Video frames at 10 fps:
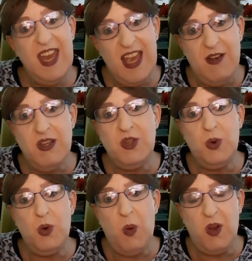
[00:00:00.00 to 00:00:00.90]
here is
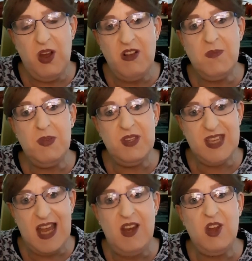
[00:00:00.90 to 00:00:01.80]
your
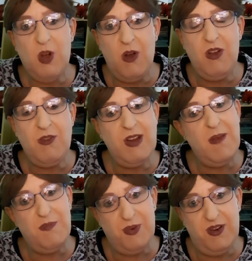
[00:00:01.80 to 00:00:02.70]
100%
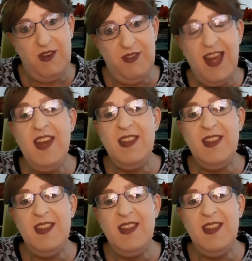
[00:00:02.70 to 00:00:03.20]
concrete proof